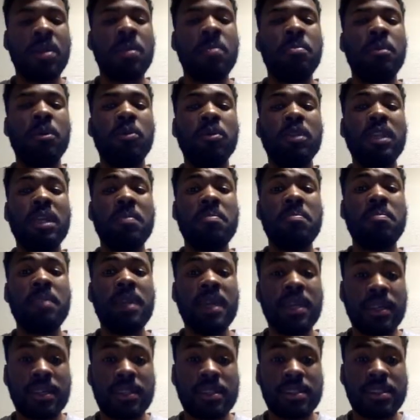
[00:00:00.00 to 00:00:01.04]
But when they
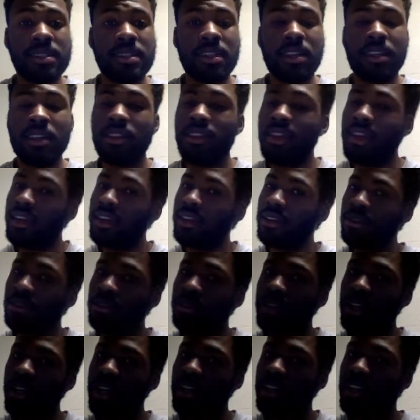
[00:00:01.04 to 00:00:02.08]
mix, they
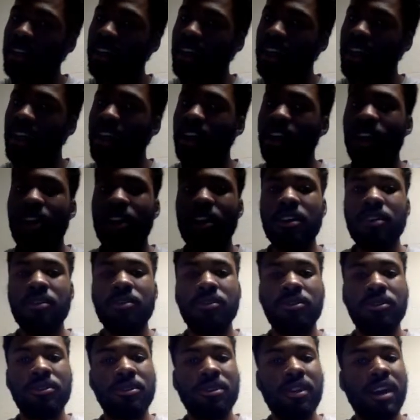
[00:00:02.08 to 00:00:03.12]
create a
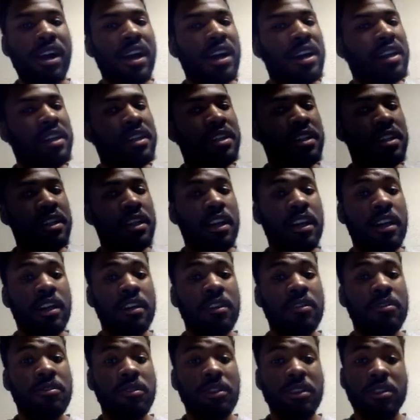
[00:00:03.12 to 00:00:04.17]
variety
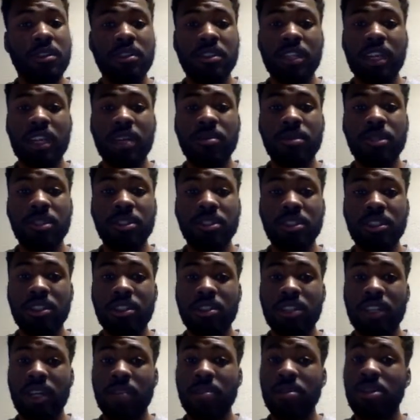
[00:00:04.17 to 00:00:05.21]
of phenotypes and
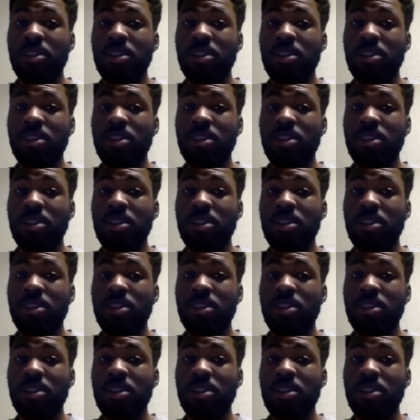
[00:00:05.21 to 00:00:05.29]
genotypes.